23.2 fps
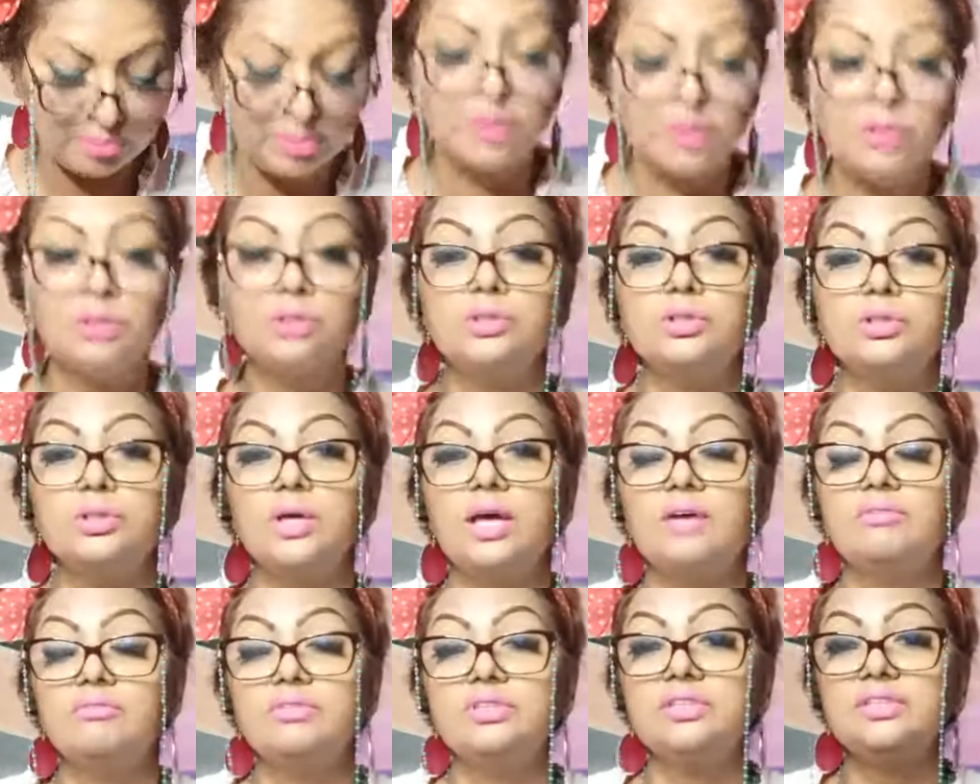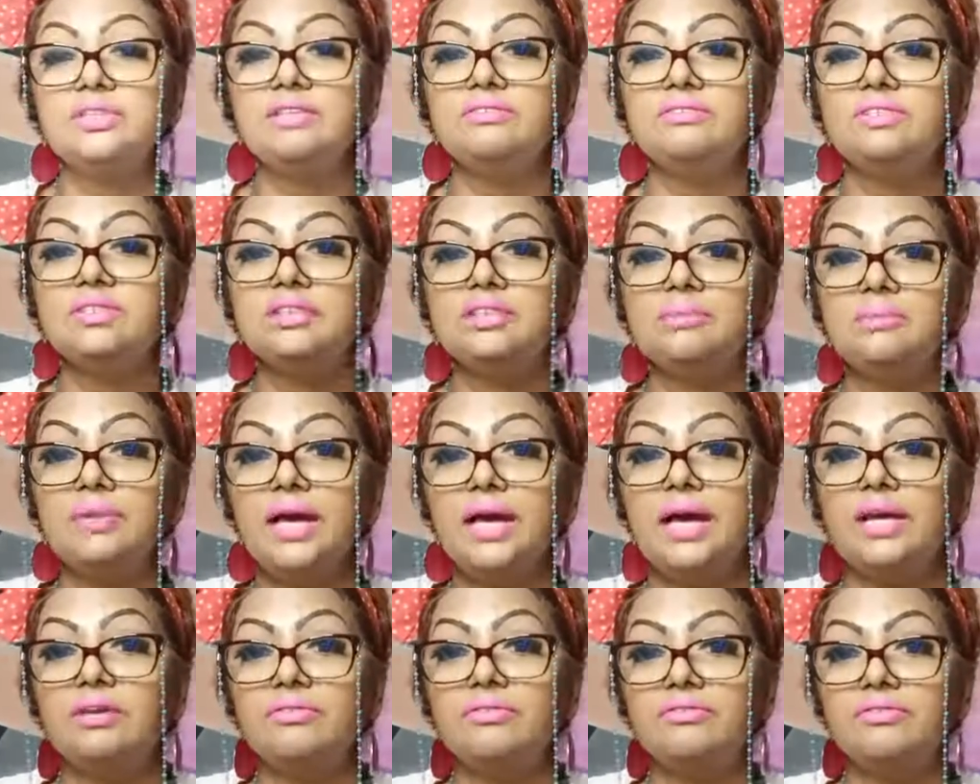because you have received some
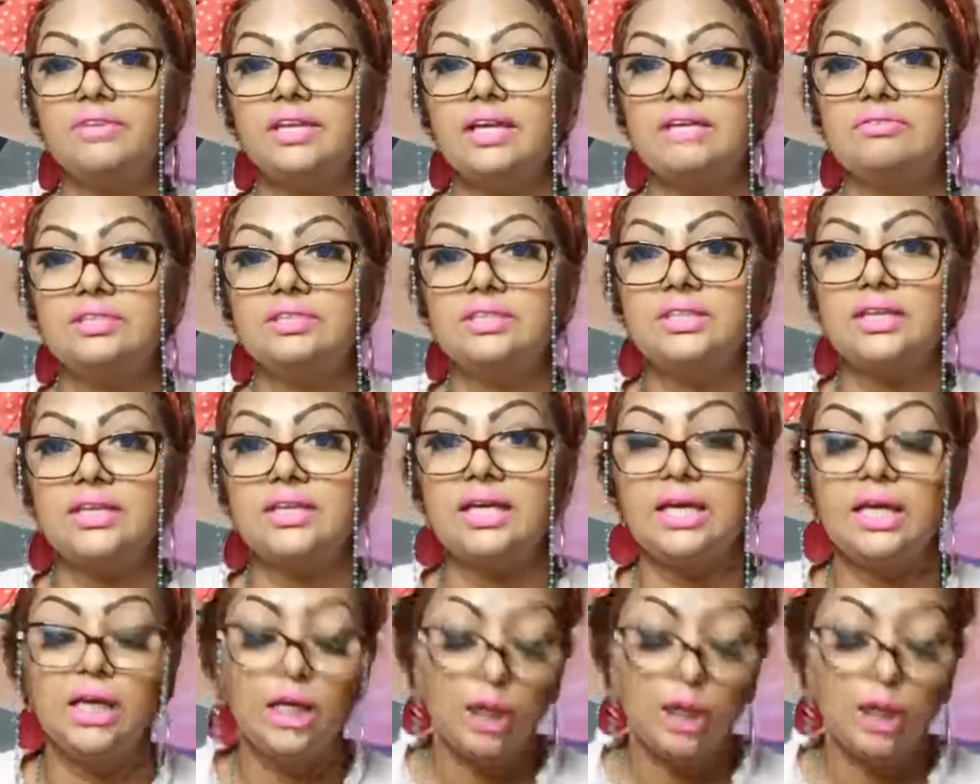kind of clarity.